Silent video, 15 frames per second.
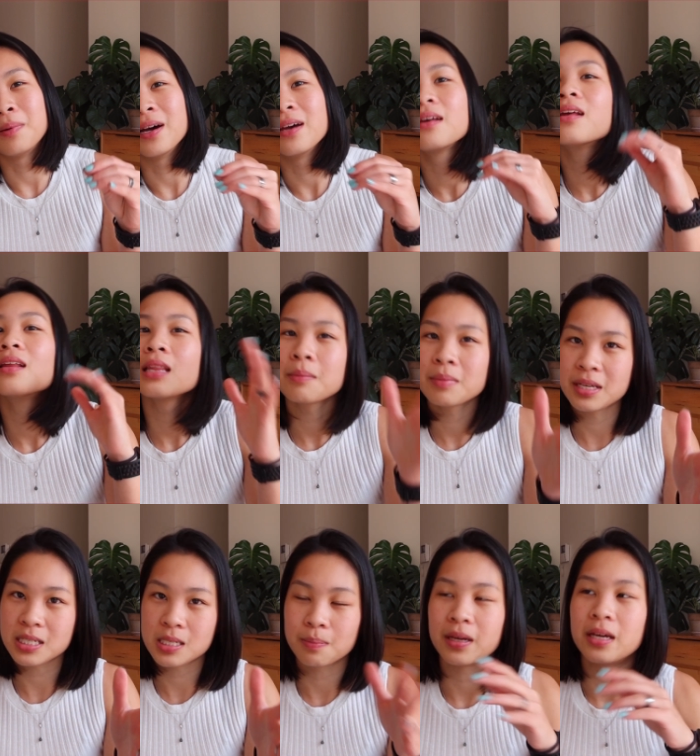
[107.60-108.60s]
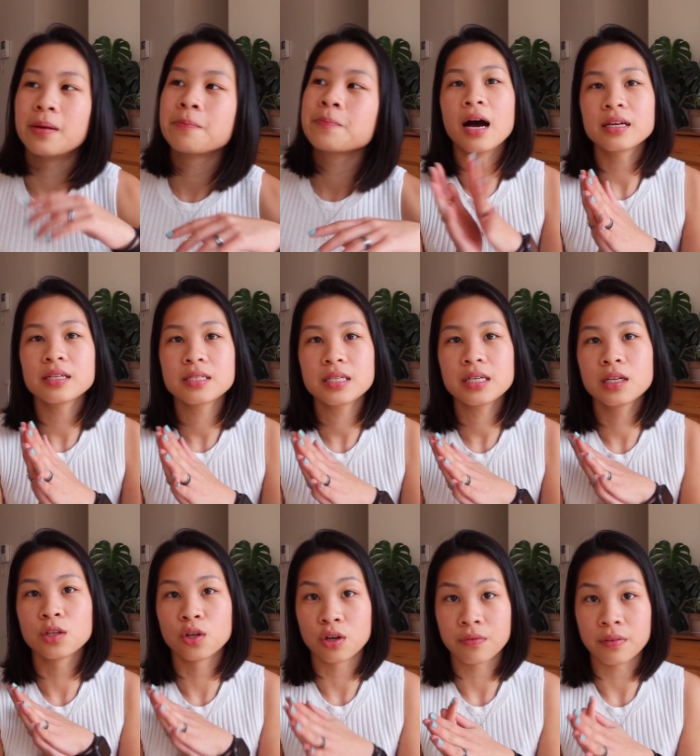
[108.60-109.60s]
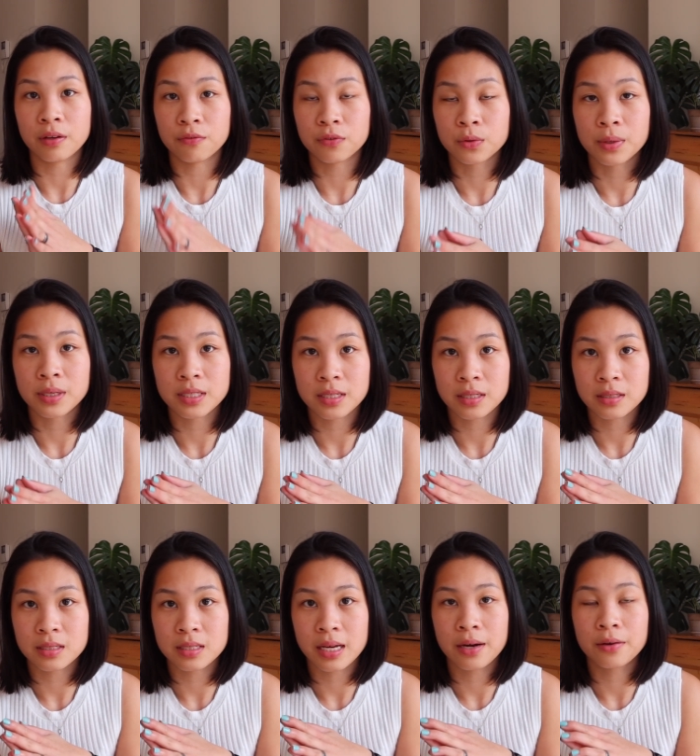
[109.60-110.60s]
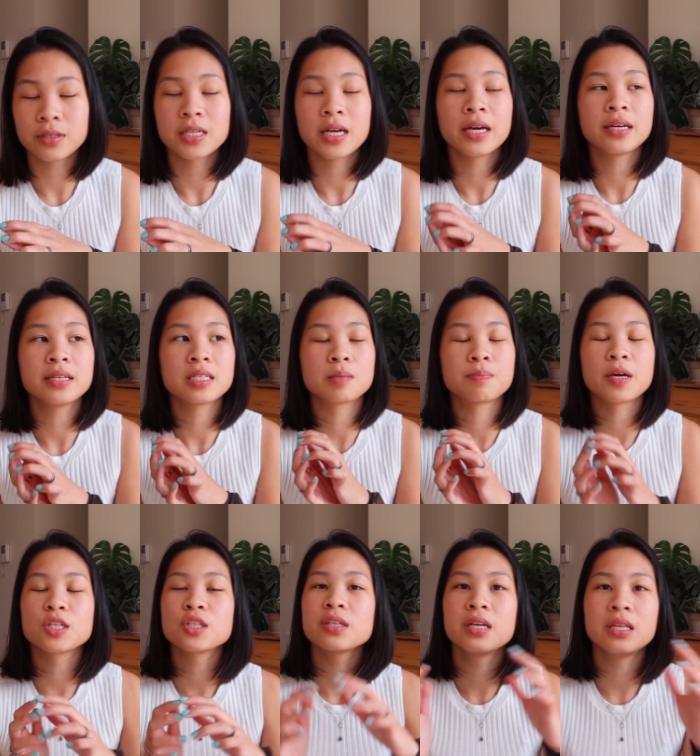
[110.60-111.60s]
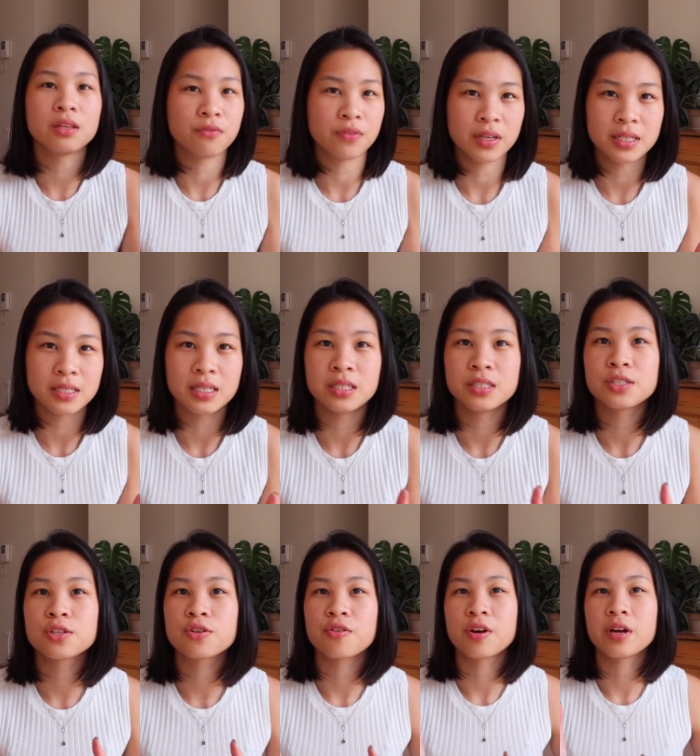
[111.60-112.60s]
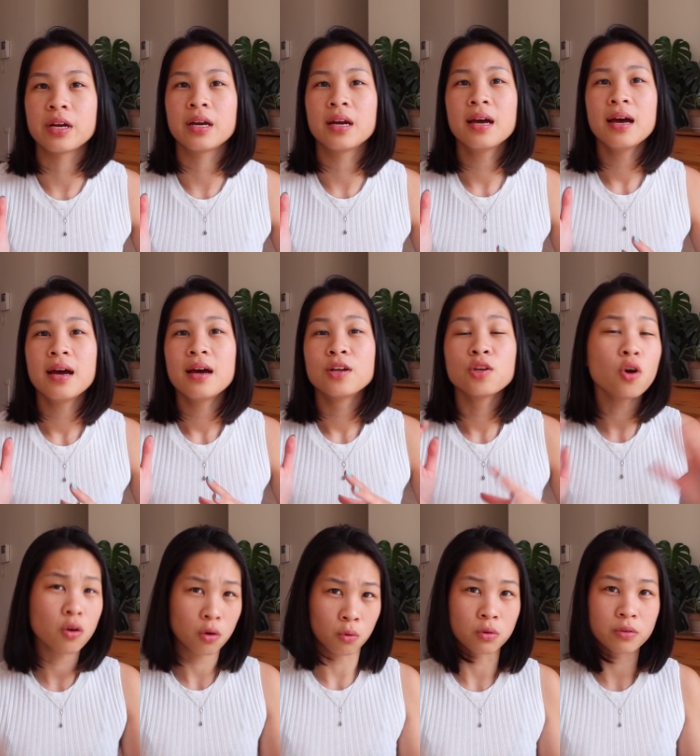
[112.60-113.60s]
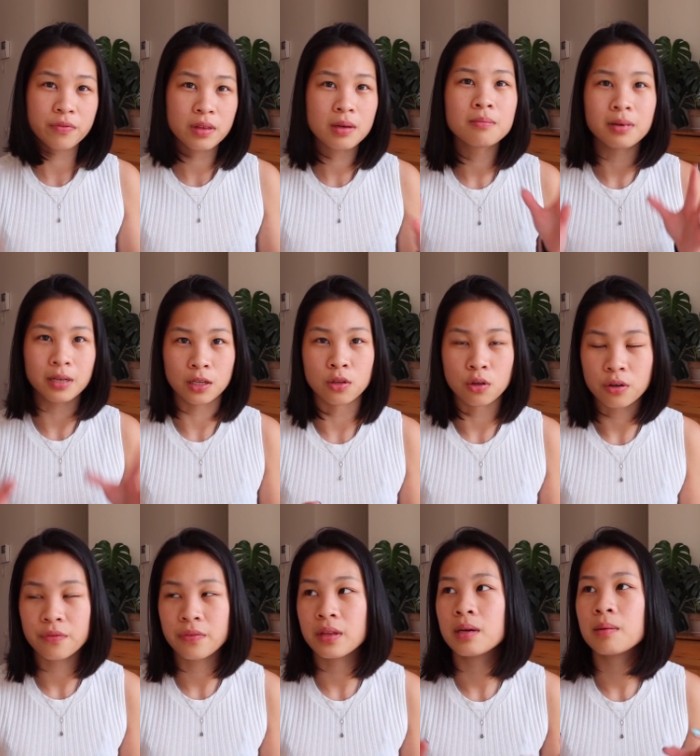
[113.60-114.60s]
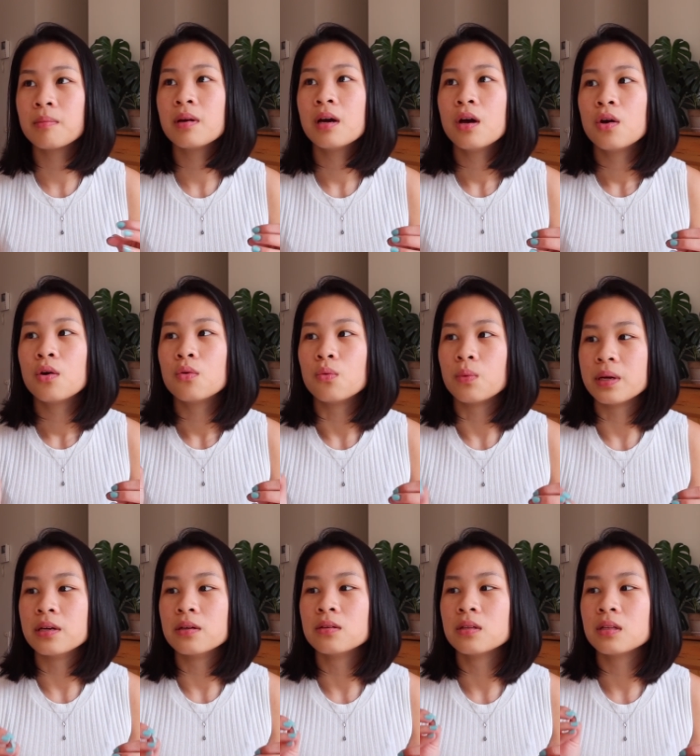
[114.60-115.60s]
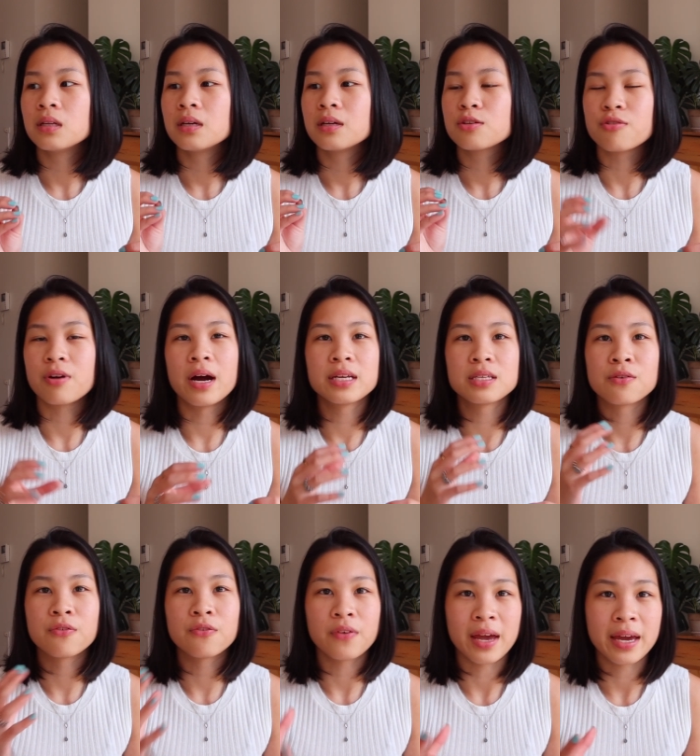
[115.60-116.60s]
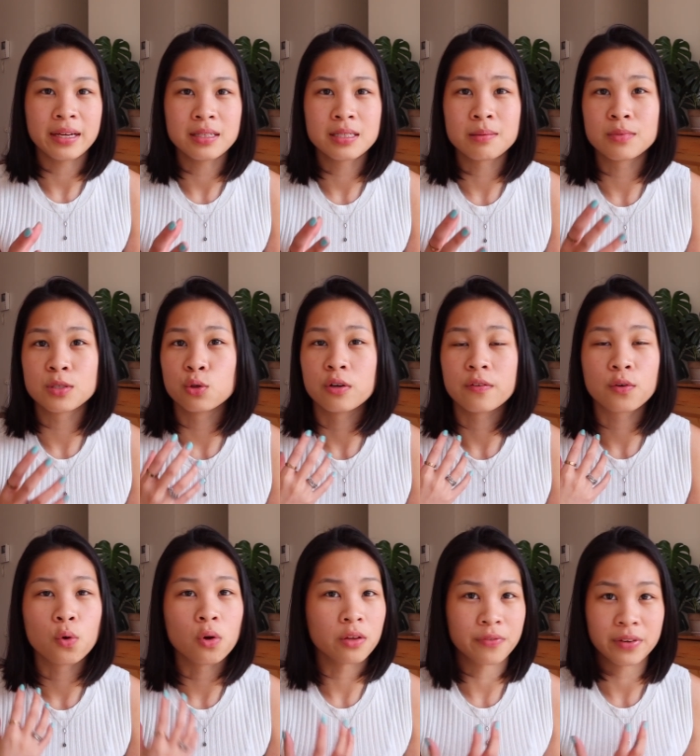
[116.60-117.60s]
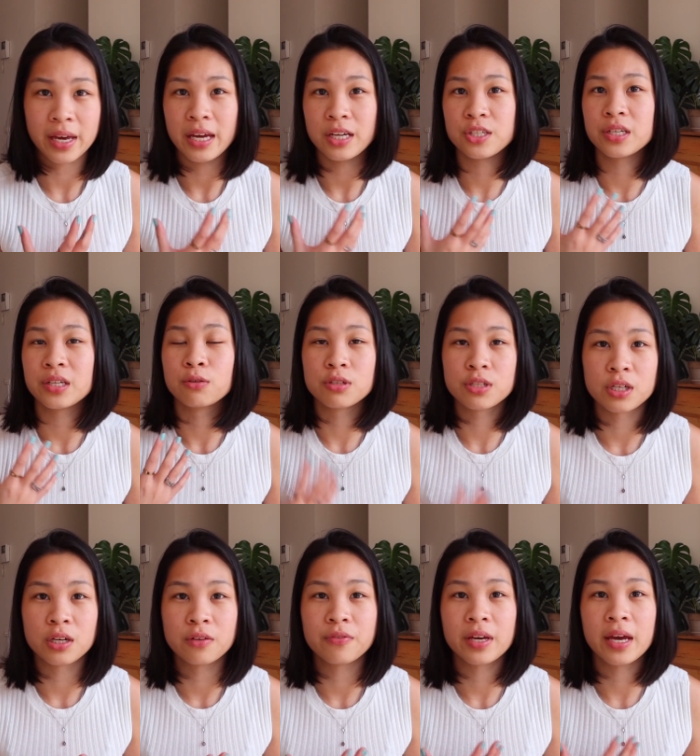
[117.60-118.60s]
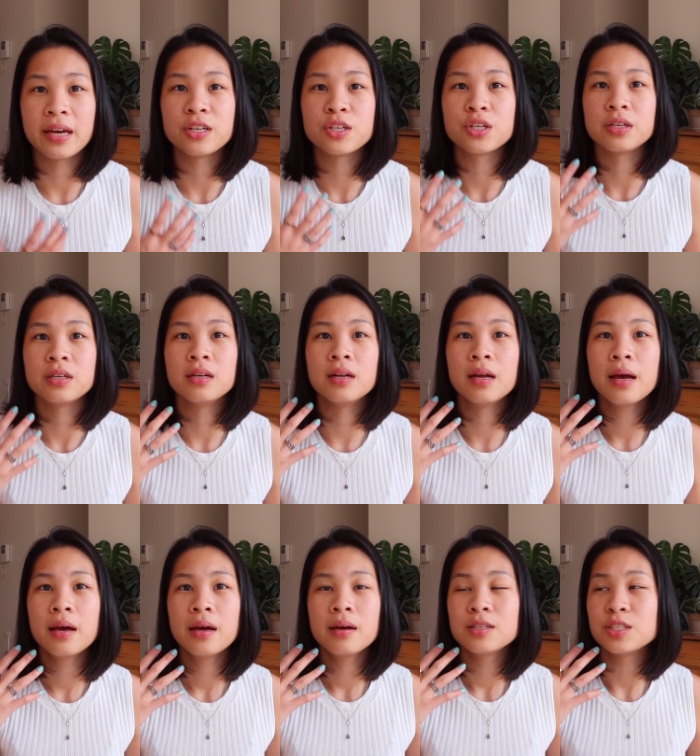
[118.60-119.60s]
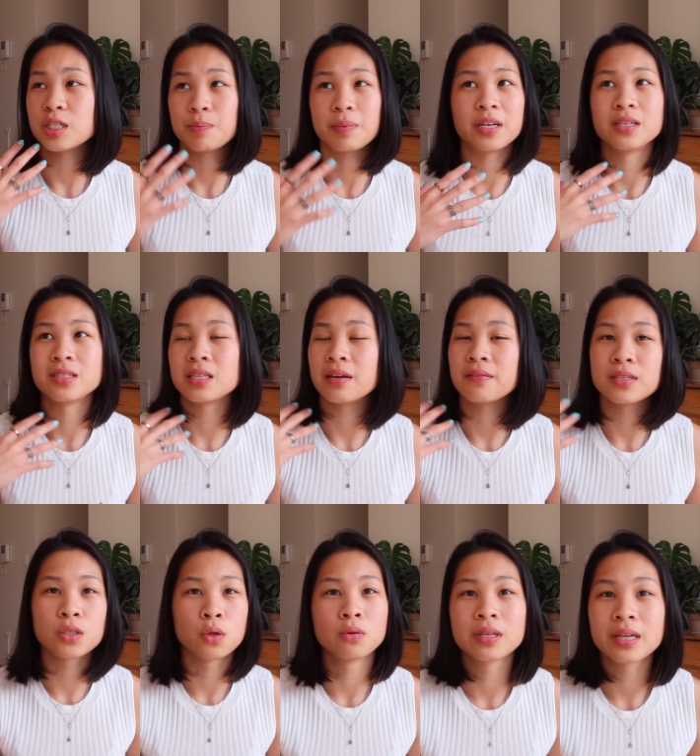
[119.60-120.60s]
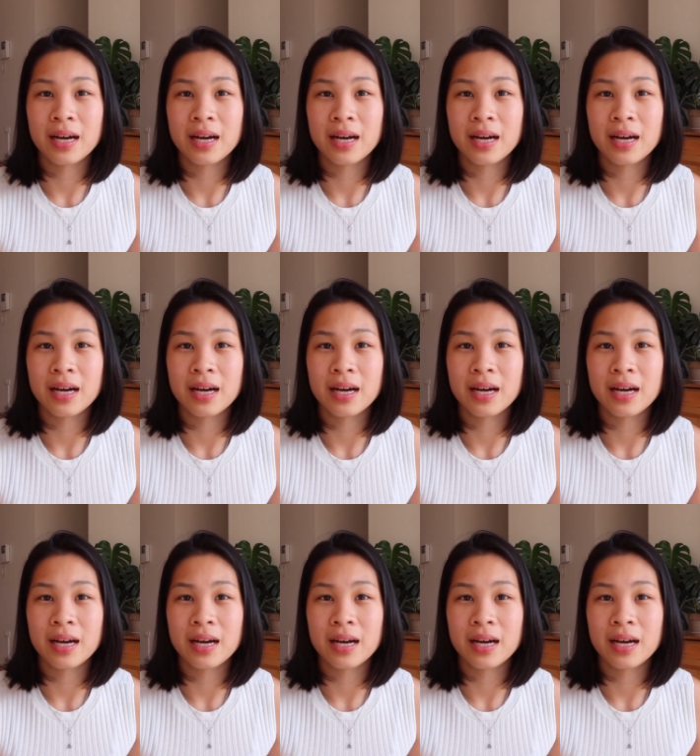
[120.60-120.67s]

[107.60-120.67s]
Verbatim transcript: but let me explain. I see a lot of influencers nowadays, especially in the fitness industry. Not all of them, but a lot of them will try to feign some sort of qualification or certification just because they've sold a